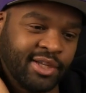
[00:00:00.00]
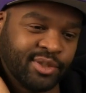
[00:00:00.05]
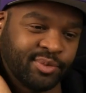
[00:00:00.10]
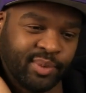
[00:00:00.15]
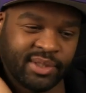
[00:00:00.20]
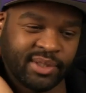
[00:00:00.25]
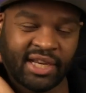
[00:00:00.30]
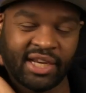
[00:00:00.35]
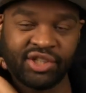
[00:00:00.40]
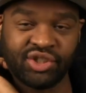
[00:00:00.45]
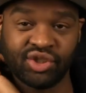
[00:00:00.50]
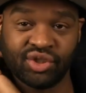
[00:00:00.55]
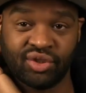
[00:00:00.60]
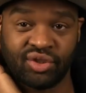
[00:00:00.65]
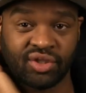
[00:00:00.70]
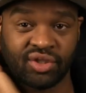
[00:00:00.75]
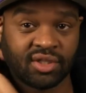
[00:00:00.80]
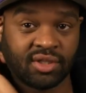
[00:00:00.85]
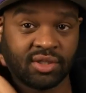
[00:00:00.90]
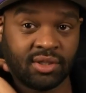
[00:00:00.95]

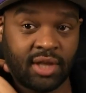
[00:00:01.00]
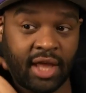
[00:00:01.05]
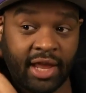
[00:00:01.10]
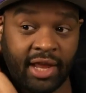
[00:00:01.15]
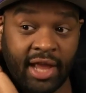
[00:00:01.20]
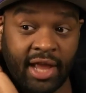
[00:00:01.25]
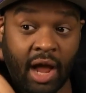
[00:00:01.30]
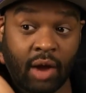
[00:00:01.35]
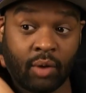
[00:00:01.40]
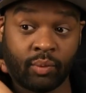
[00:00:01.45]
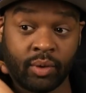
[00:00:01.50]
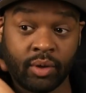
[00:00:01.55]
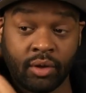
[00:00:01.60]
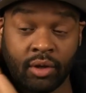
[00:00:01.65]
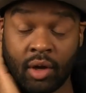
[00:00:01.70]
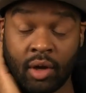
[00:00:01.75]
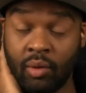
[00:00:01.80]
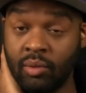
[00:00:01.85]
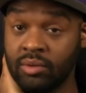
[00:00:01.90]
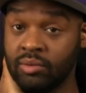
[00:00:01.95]
expectations, like, got real
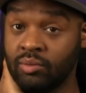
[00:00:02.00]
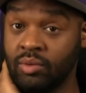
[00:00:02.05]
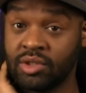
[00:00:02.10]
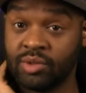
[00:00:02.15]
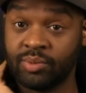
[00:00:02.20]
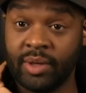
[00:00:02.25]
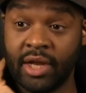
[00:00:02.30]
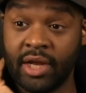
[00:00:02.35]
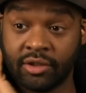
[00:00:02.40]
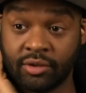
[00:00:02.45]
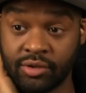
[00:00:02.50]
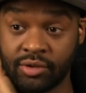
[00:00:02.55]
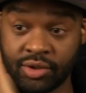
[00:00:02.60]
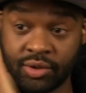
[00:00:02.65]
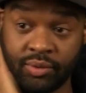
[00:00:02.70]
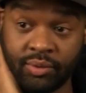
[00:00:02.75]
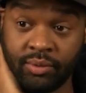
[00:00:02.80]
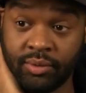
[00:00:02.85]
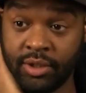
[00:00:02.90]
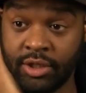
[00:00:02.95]
low once we got those
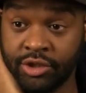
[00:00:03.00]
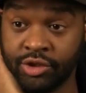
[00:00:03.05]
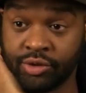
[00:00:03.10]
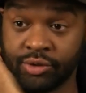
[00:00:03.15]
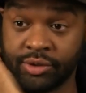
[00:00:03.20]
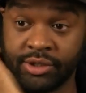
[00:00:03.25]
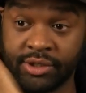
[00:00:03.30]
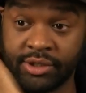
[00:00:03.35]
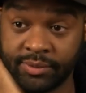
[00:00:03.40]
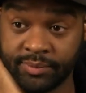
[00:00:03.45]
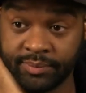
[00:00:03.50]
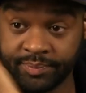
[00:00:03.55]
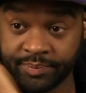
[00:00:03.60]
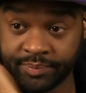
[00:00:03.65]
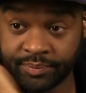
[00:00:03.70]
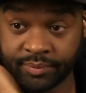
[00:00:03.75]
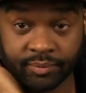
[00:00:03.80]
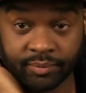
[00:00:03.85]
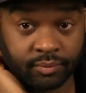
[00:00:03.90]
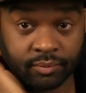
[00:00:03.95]
two injuries.
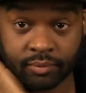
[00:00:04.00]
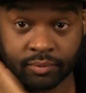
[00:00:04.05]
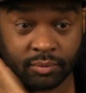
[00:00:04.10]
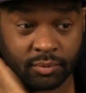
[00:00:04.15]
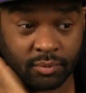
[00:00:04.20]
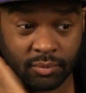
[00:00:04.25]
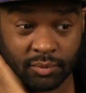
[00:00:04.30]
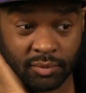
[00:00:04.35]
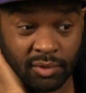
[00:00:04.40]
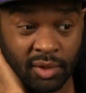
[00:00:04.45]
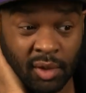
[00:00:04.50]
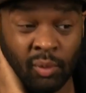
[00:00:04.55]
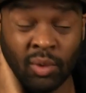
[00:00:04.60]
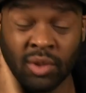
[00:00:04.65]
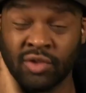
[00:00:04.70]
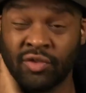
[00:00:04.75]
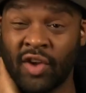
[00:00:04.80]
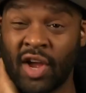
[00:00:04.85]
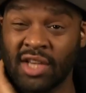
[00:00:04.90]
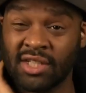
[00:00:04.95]

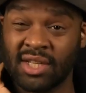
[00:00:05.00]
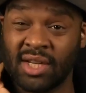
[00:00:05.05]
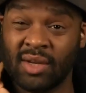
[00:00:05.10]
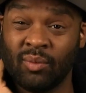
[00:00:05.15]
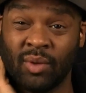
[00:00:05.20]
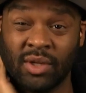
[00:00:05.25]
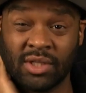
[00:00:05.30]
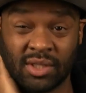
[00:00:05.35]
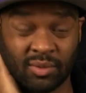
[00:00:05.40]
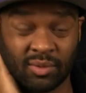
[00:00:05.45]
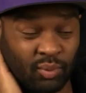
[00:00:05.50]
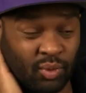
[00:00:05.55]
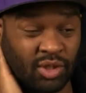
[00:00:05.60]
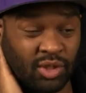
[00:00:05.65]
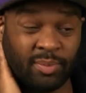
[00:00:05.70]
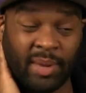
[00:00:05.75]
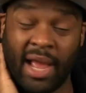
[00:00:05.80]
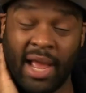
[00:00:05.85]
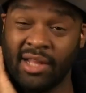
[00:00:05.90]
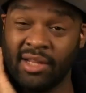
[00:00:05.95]
Once
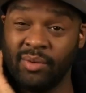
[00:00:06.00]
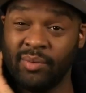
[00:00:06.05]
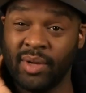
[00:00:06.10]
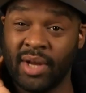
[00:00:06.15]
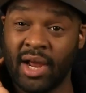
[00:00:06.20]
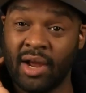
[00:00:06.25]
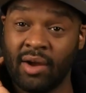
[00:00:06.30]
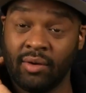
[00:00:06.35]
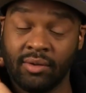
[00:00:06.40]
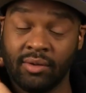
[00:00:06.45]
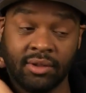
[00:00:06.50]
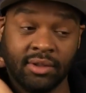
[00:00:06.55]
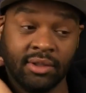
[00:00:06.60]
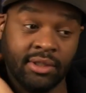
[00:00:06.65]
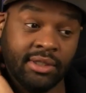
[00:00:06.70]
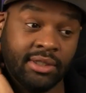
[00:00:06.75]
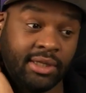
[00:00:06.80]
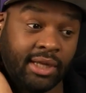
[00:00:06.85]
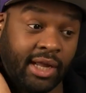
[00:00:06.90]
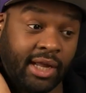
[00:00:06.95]
Bagley went out,
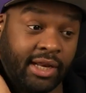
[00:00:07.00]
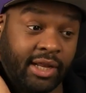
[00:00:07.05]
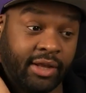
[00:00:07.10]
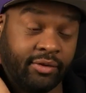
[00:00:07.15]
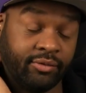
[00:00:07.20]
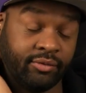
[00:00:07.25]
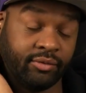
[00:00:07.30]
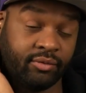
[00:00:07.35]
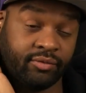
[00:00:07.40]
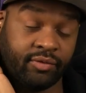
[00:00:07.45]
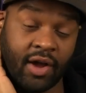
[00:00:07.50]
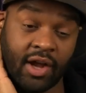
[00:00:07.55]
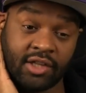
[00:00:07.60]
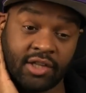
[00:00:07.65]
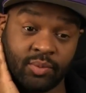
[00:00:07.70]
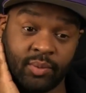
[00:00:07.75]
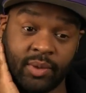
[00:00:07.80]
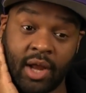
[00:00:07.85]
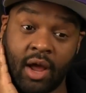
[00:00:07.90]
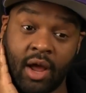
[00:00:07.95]
and then
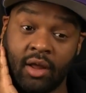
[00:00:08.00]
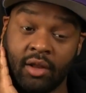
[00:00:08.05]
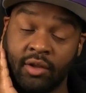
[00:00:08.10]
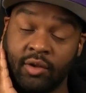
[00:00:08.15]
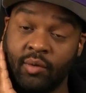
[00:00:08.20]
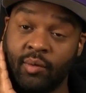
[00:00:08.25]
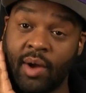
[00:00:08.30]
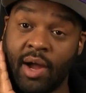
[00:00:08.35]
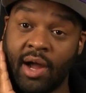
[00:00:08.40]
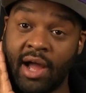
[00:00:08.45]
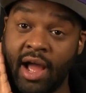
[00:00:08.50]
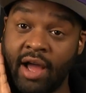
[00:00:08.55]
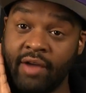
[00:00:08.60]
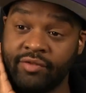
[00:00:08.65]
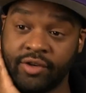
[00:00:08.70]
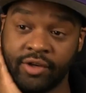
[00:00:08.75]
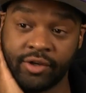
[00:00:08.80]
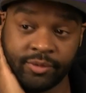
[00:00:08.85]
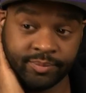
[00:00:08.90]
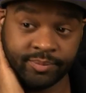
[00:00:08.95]
Fox went out a little while
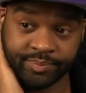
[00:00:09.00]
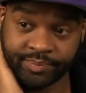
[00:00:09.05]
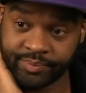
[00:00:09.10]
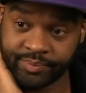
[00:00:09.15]
after,